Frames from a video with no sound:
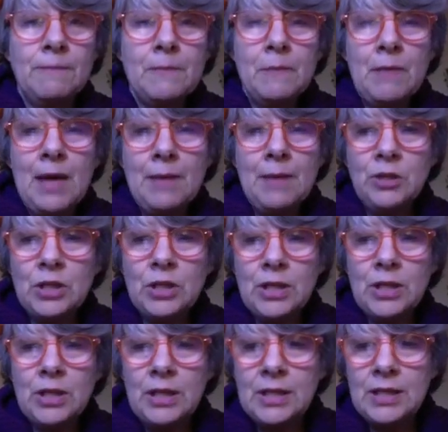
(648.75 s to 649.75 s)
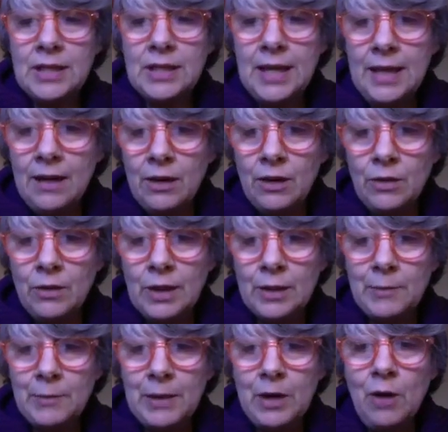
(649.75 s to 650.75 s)
I'm just going to see who
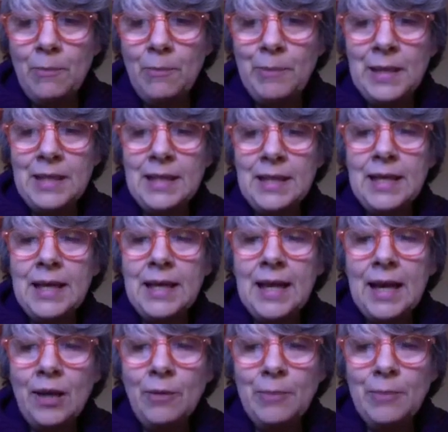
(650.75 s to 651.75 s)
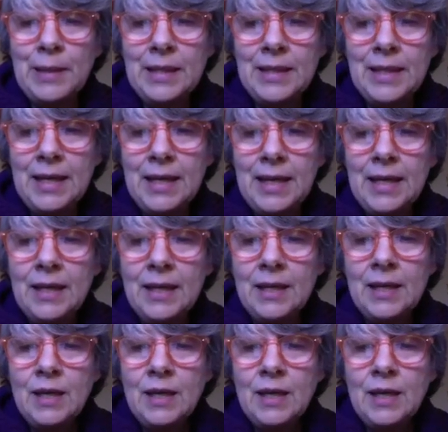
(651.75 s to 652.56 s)
has been. Oh, Pindy. Hello, Pindy.